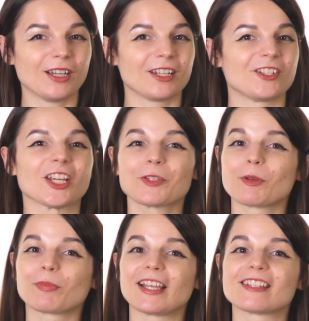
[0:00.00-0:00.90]
Just
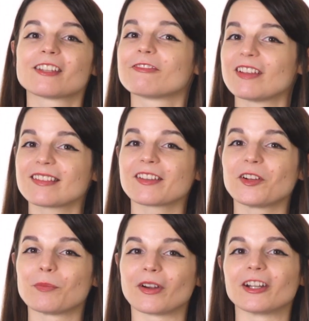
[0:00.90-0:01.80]
replace the
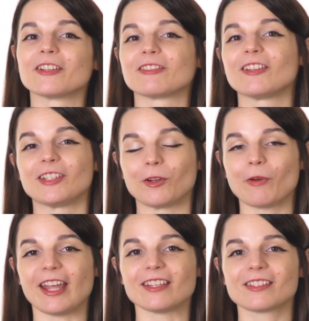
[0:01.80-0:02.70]
physical burn of lifting
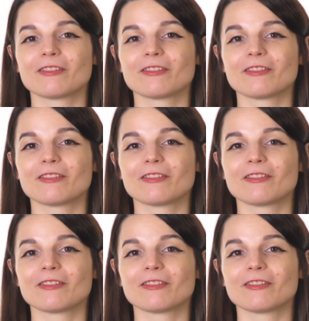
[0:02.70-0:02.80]
weights